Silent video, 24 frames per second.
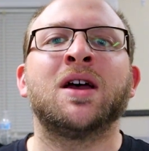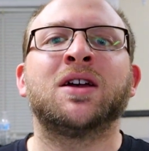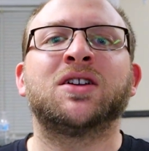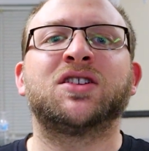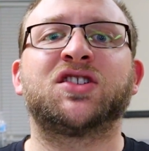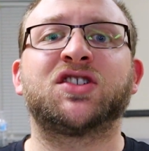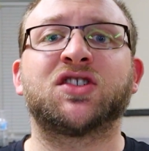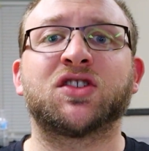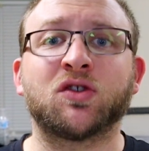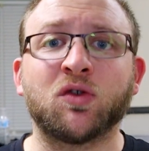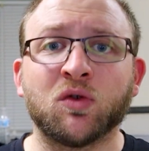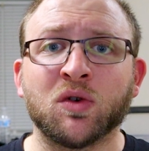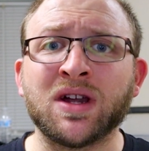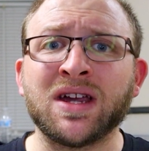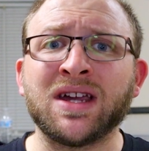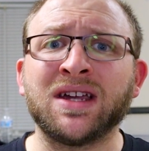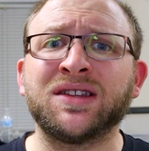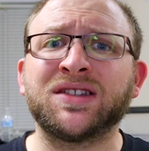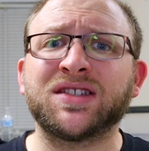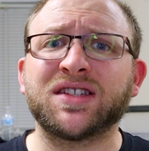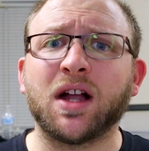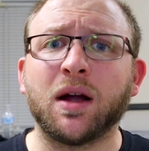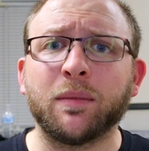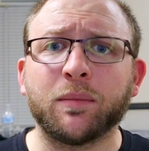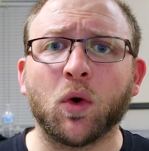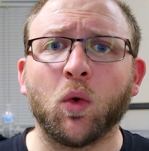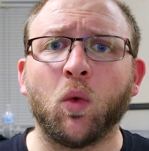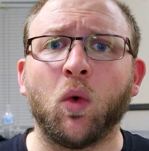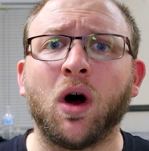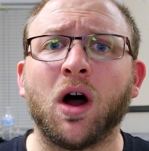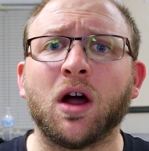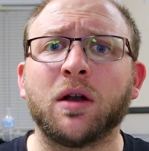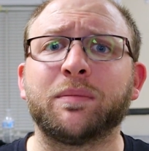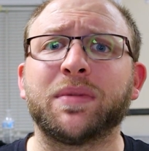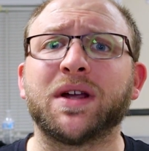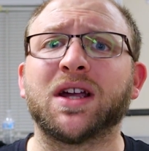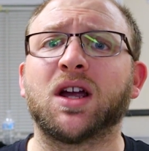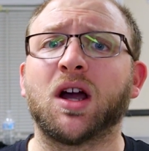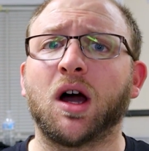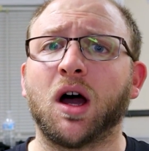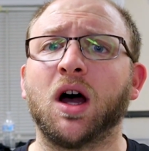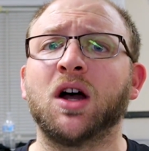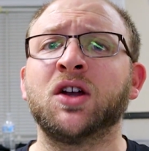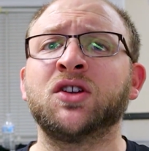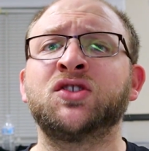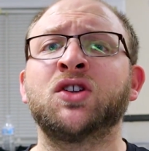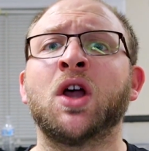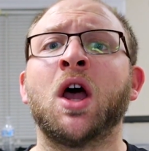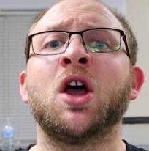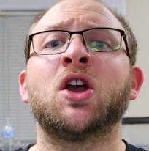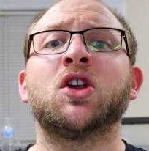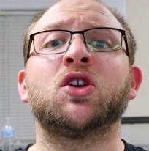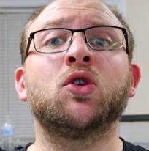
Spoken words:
Screens, number 1, because